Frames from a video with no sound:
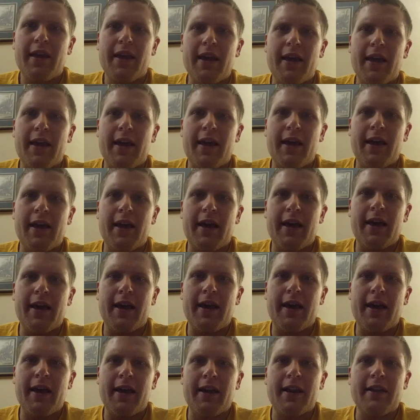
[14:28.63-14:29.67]

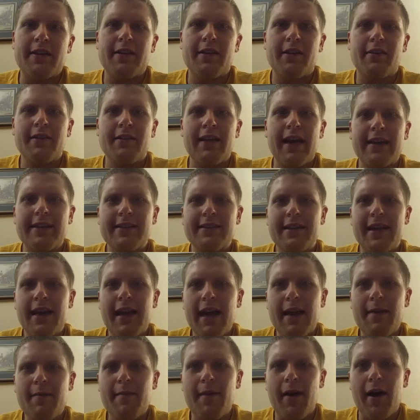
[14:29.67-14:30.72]
And until next
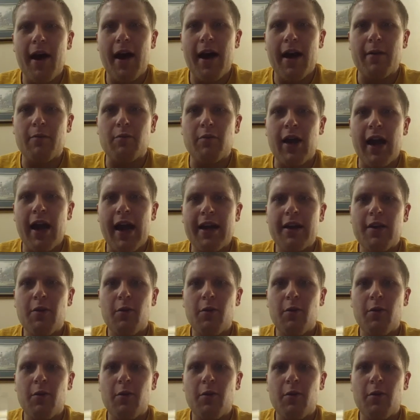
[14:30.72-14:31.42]
time, I am Ryan the